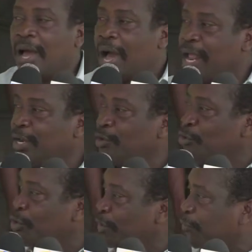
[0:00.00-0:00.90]
and the
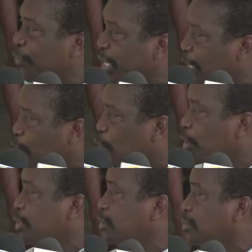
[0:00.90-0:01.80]
road feel
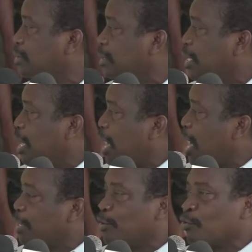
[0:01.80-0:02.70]
good
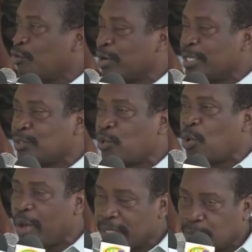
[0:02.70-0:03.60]
and the road is
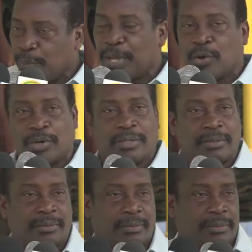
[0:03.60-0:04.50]
going to be good.
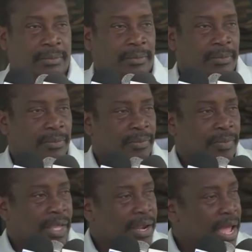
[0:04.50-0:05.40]

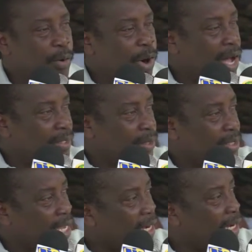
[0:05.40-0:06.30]
And I want to
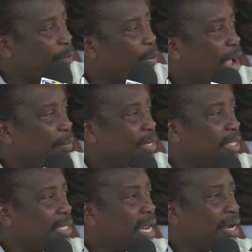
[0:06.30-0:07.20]
tell the Prime
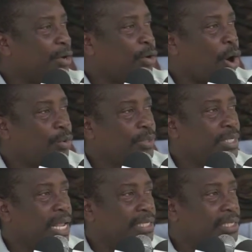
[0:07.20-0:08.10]
Minister that the
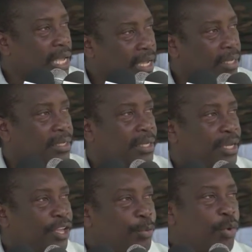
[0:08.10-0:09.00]
councillor said
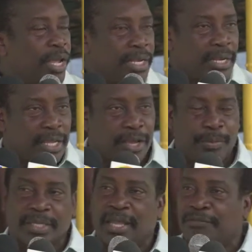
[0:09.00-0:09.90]
him going to
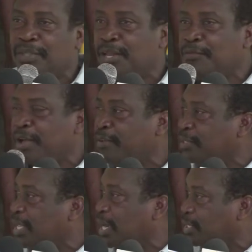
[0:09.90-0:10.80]
name it after the
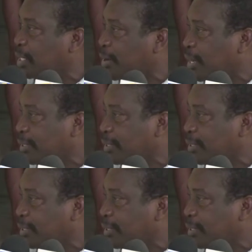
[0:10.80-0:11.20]
5-star general.